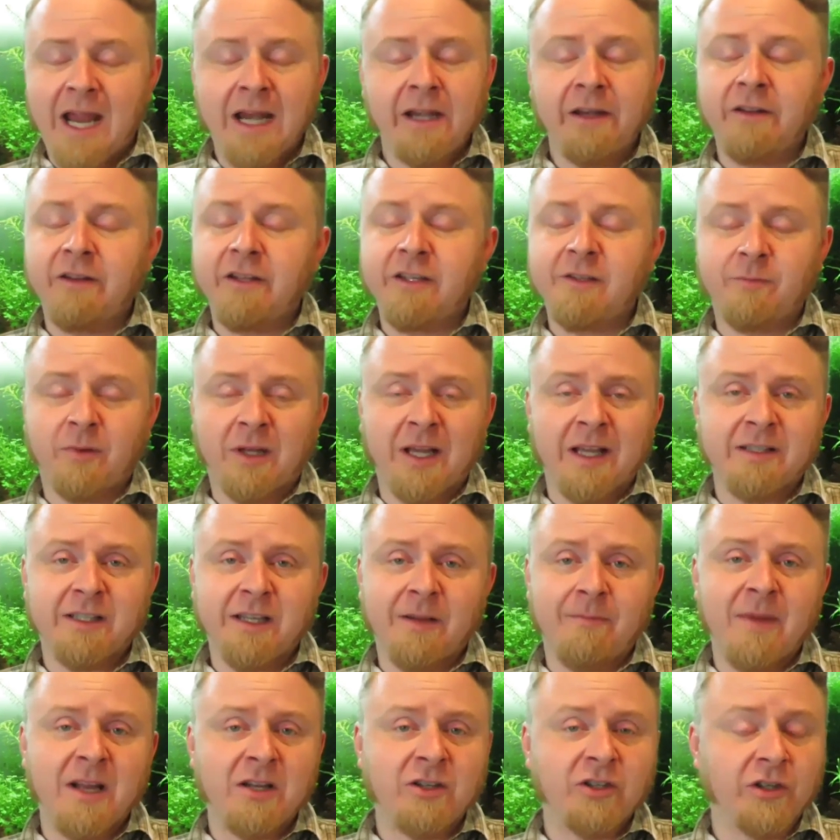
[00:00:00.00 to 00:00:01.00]
any of these plants
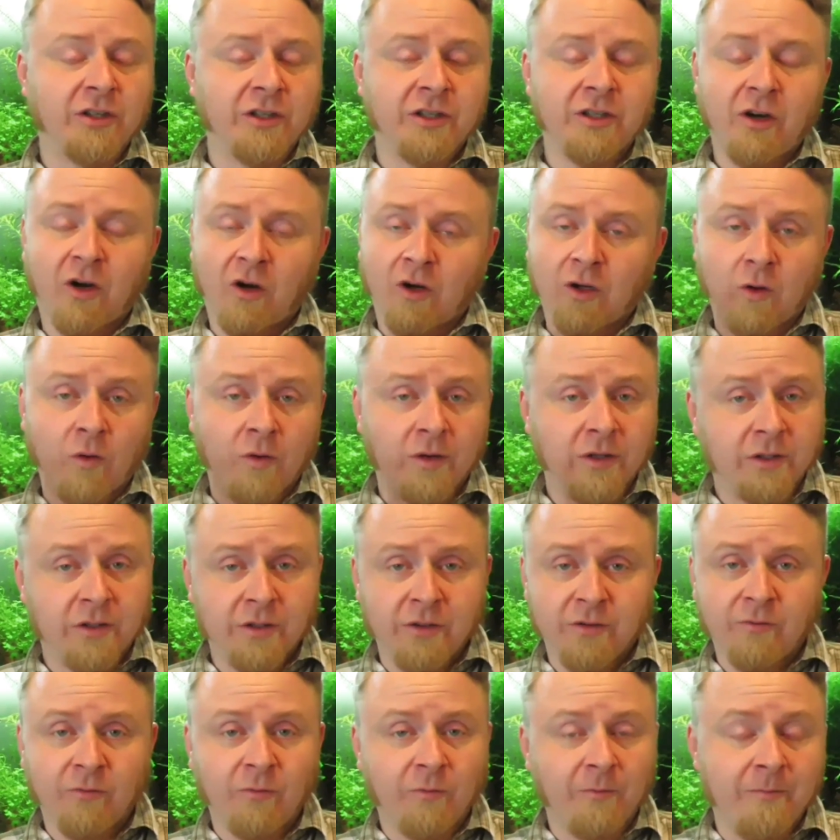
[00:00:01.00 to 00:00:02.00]
I mentioned are going
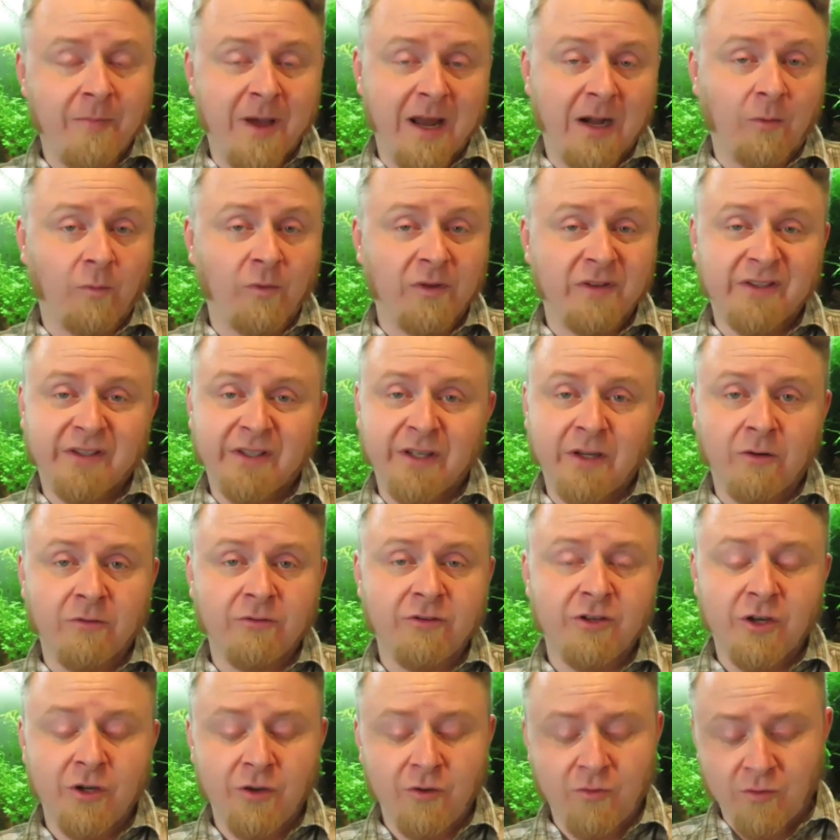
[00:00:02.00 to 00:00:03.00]
to do better with
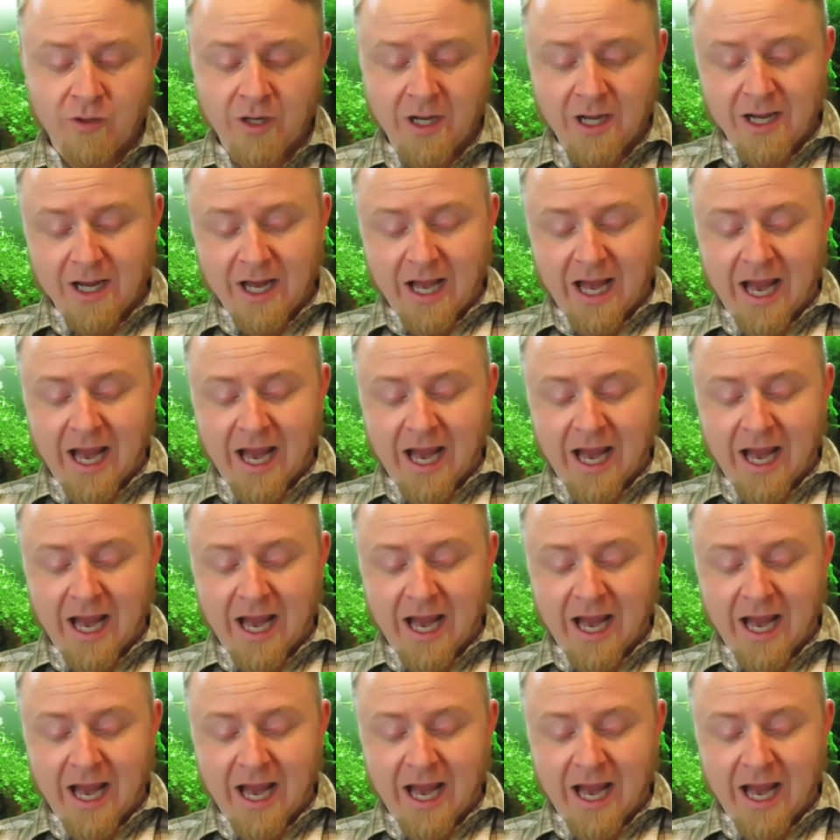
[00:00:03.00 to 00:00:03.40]
CO2